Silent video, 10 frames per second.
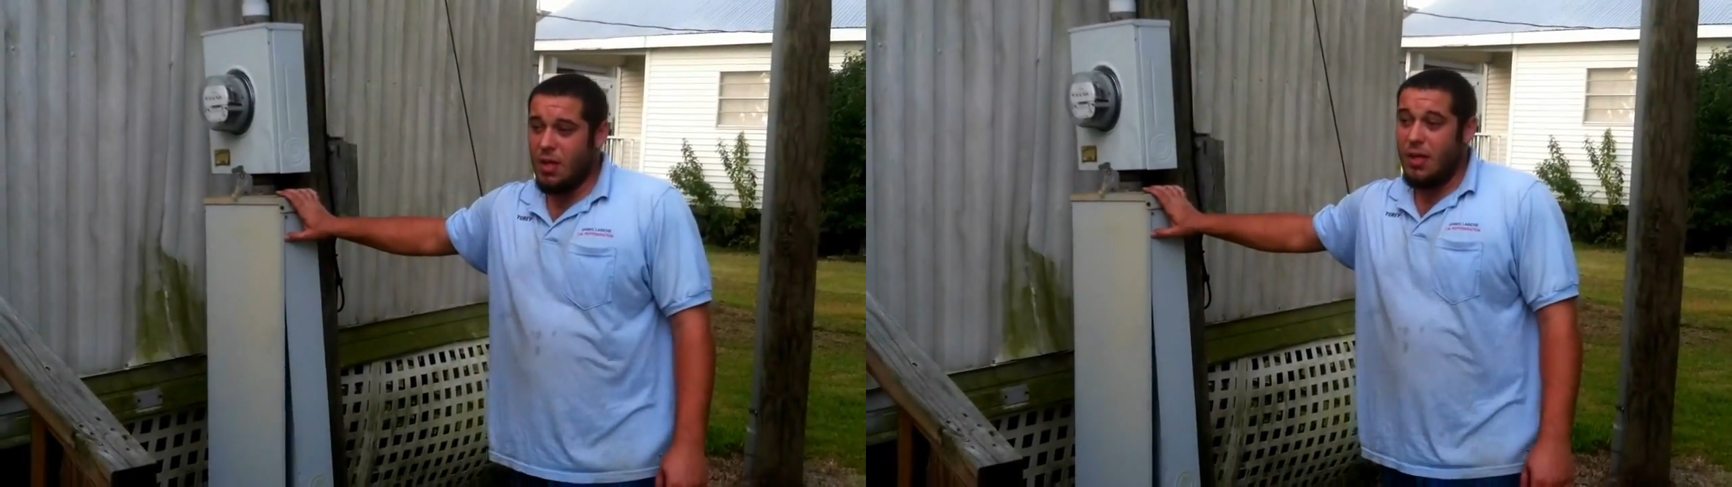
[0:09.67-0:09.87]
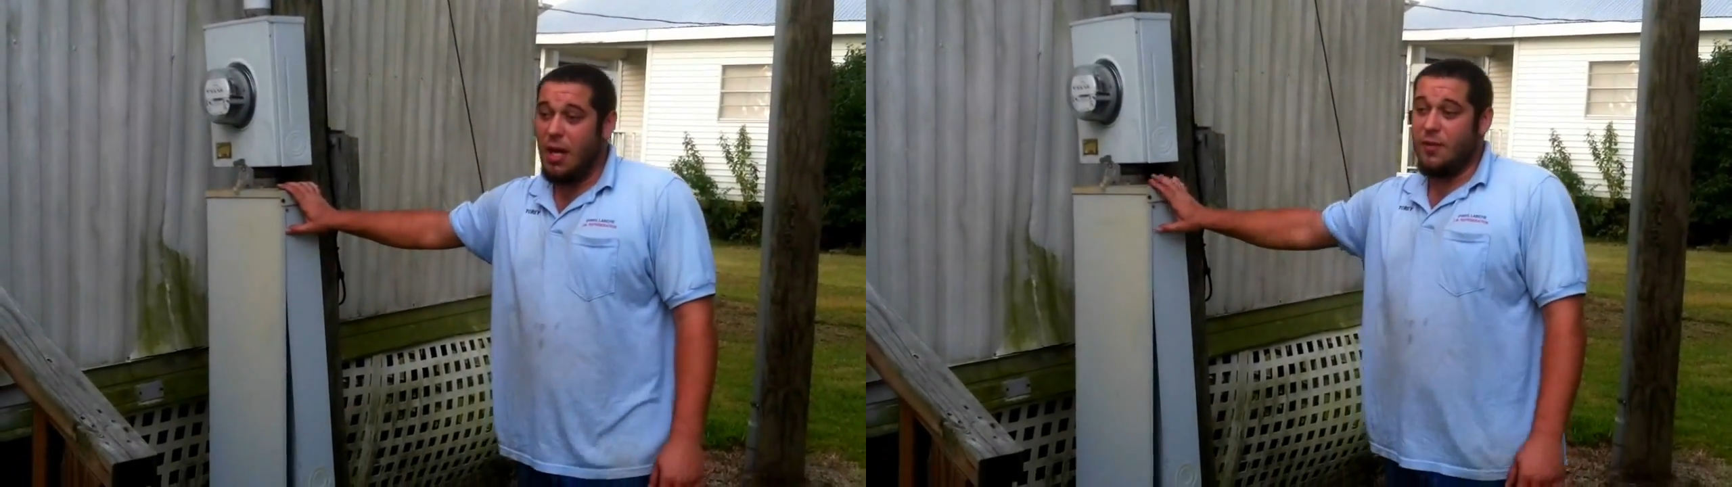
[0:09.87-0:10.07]

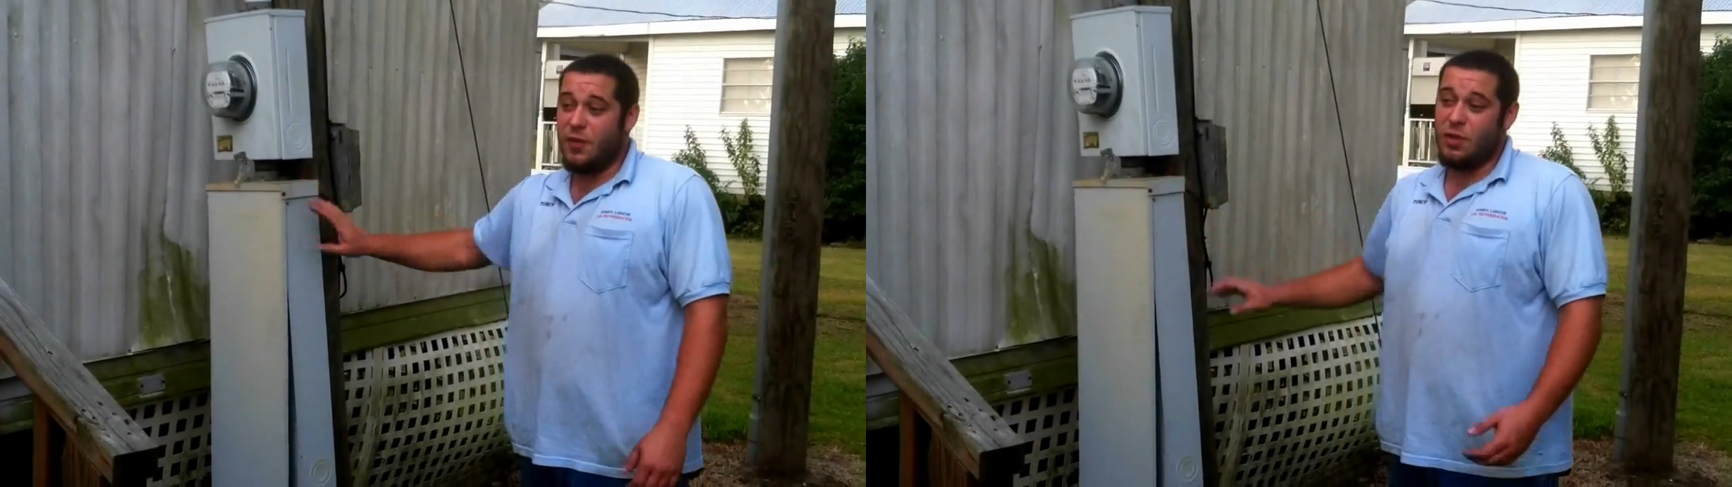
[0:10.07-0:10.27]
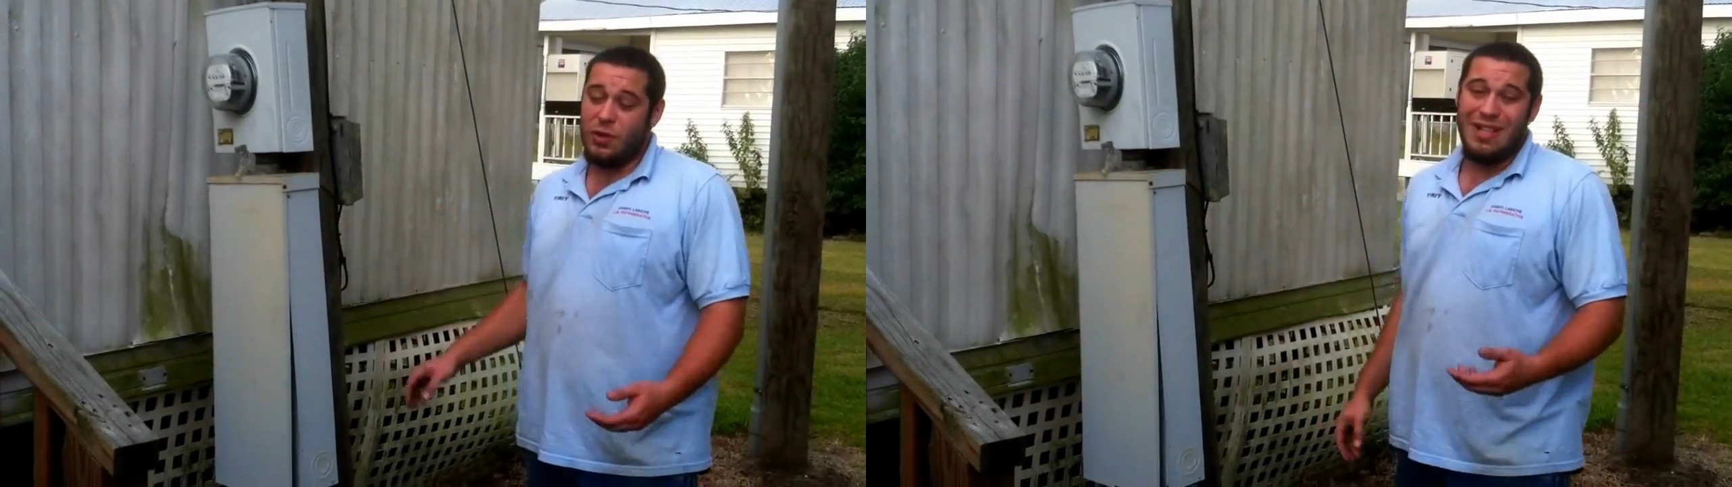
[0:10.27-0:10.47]
Now
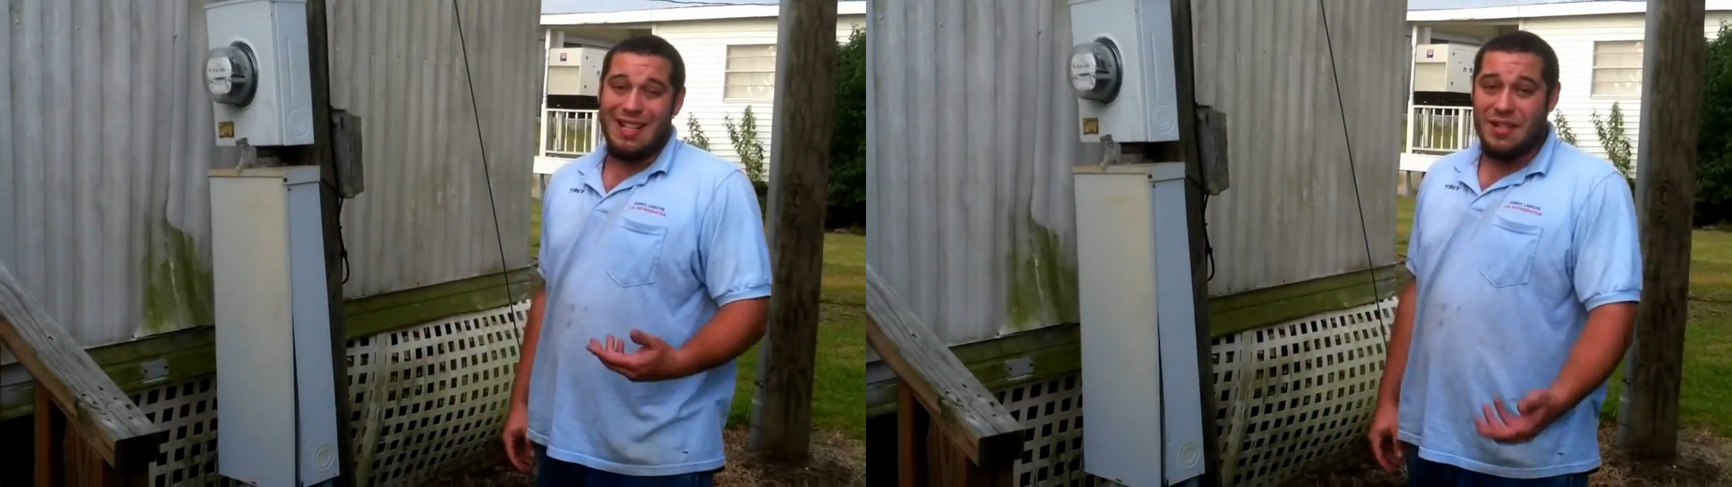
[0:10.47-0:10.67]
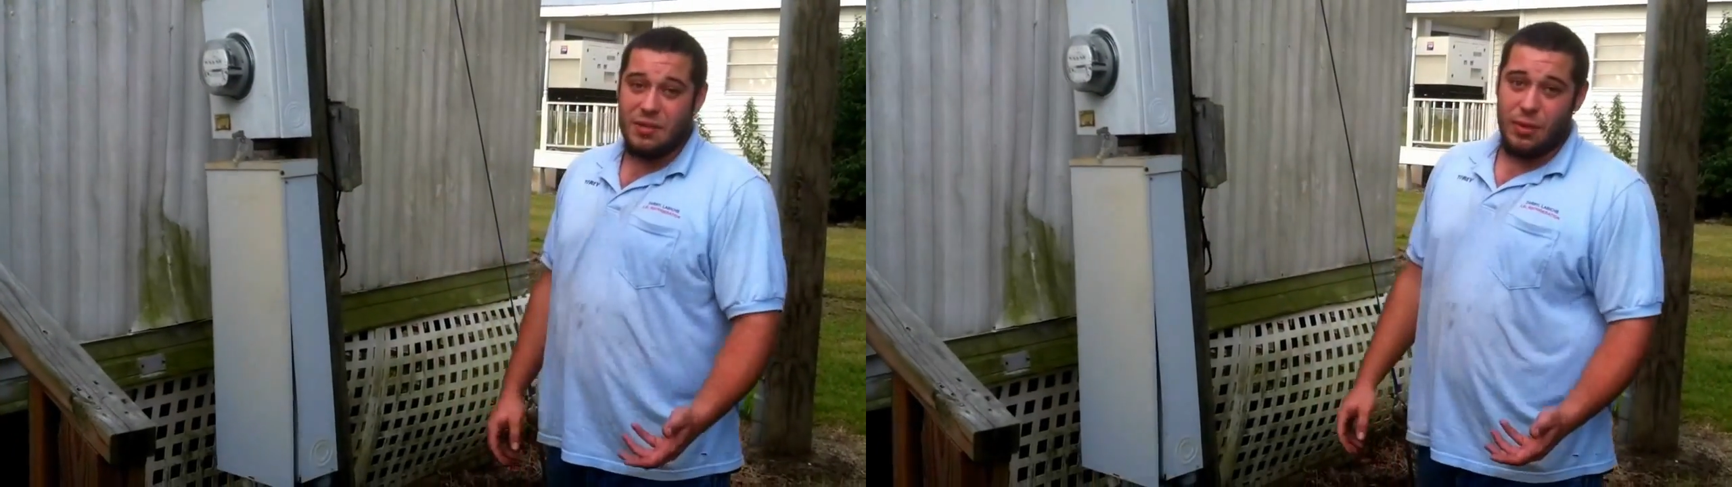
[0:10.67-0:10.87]
if your unit
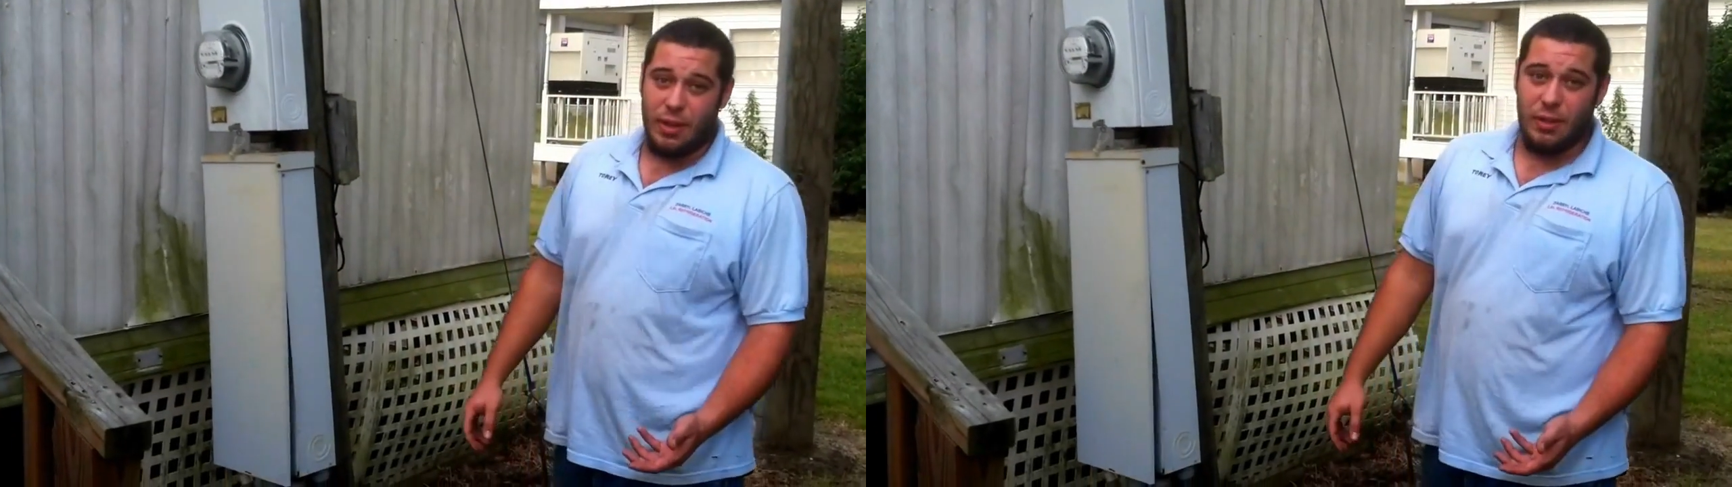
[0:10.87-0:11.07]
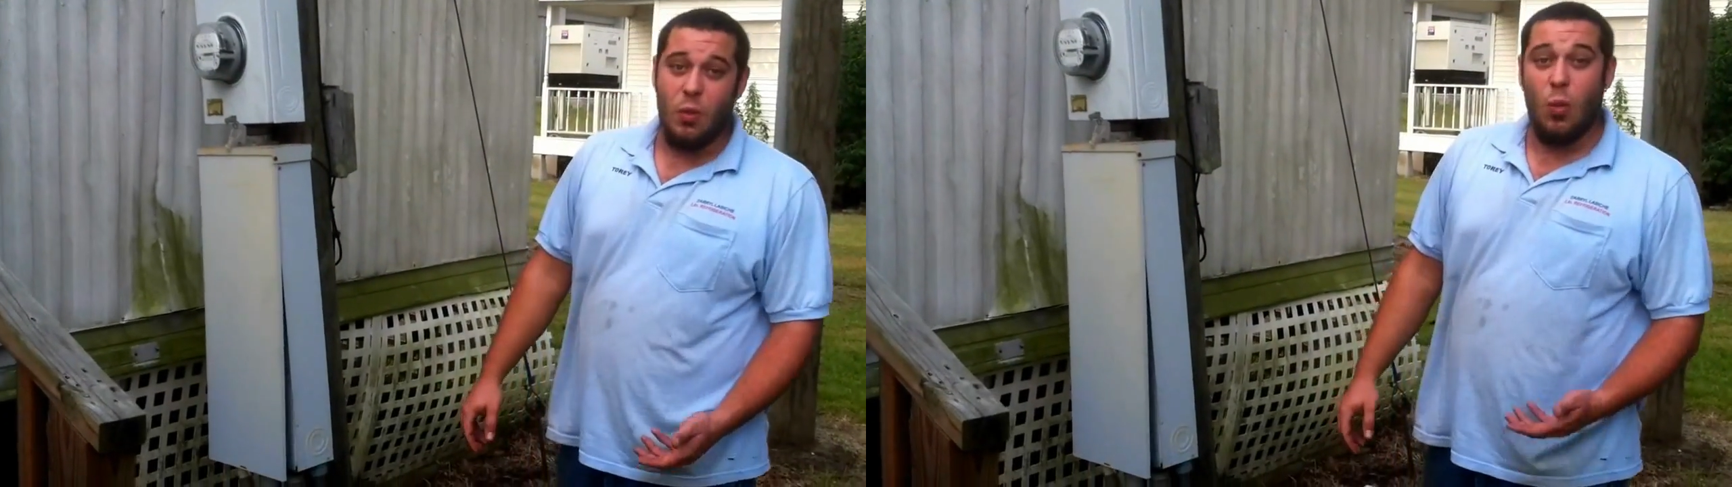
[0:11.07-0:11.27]
isn't running,